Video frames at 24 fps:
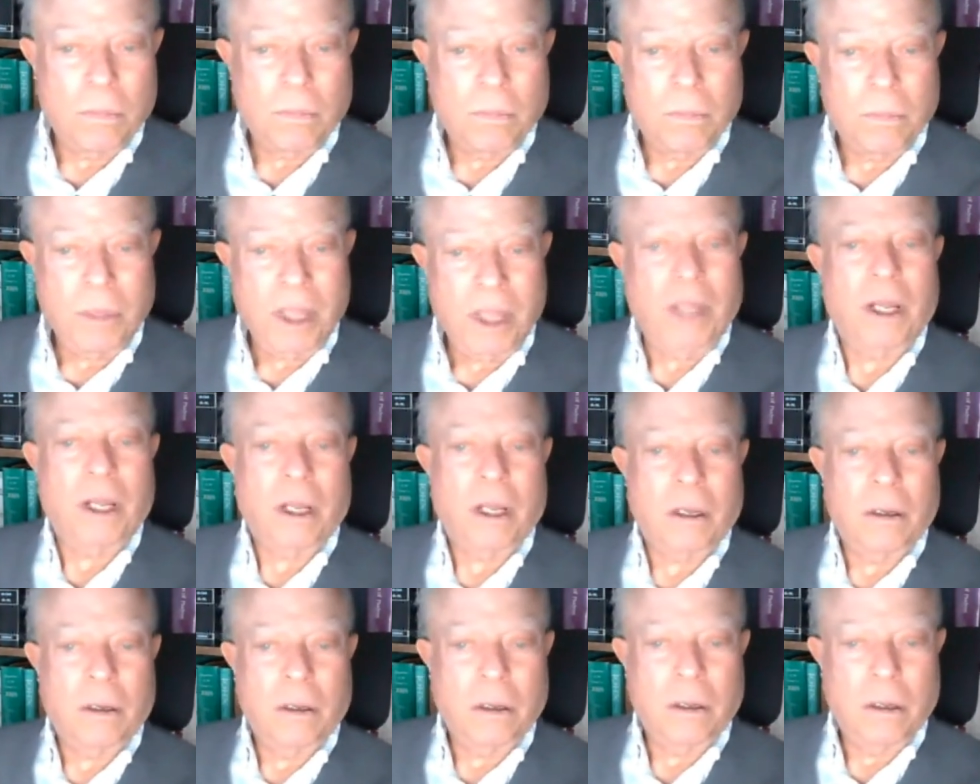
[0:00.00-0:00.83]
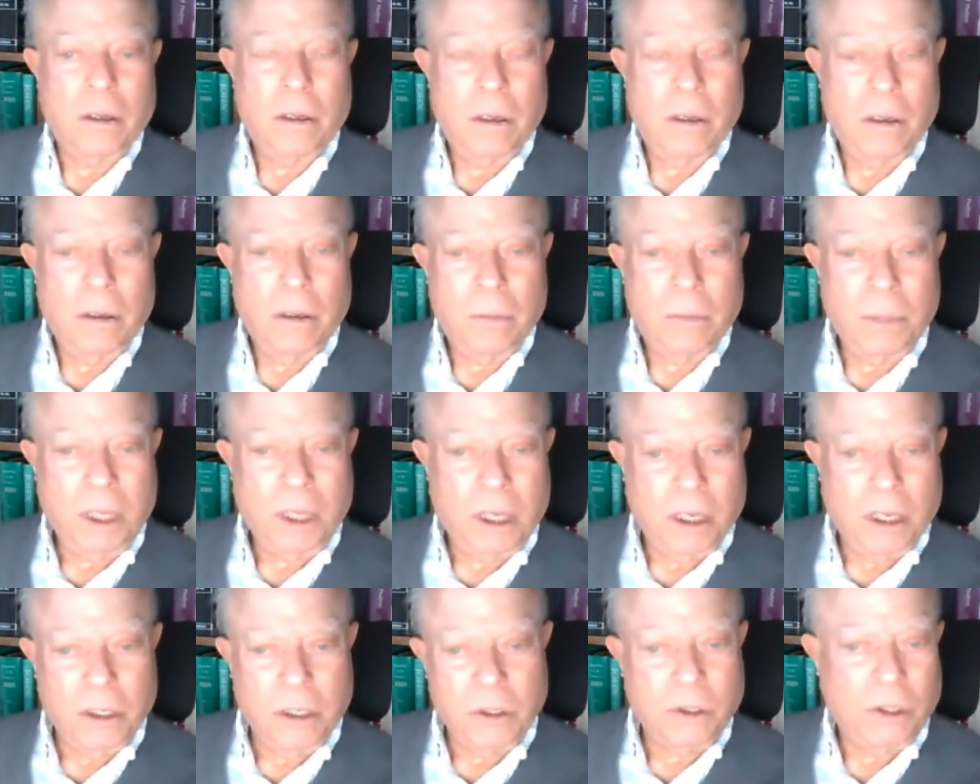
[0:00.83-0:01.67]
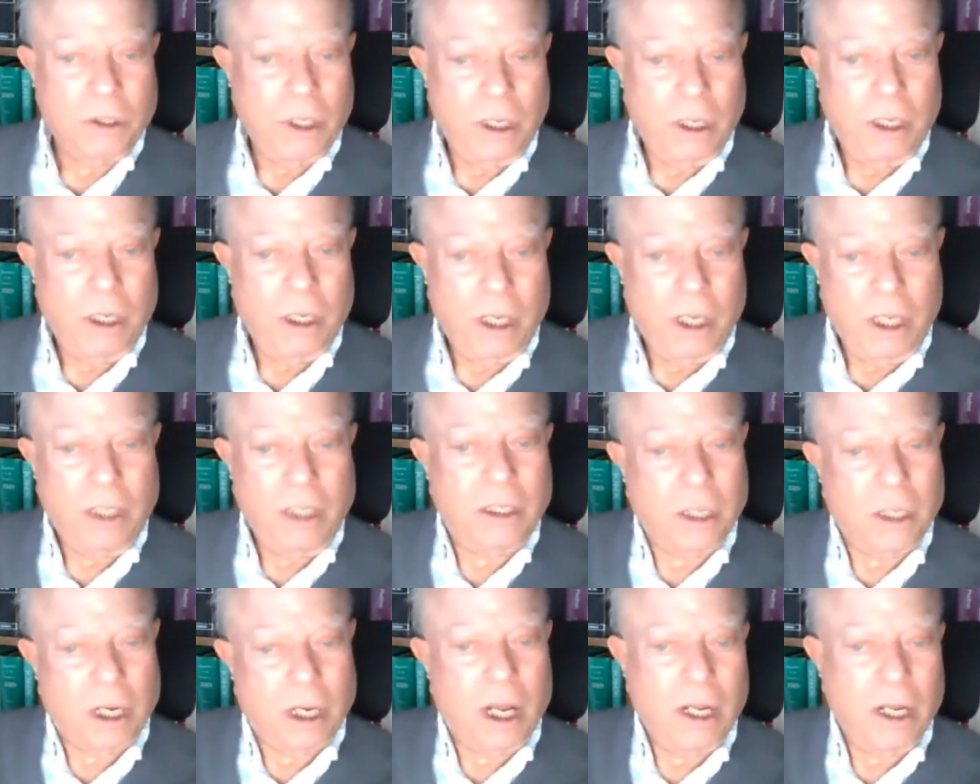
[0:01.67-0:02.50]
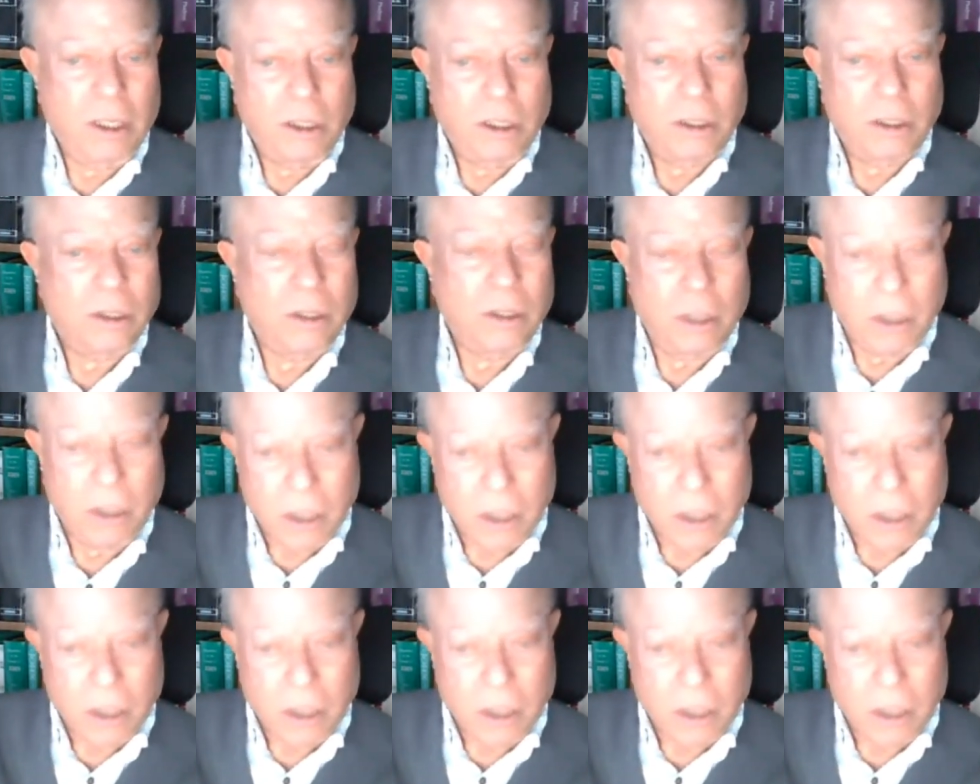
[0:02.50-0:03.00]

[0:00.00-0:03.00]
being because he delights in the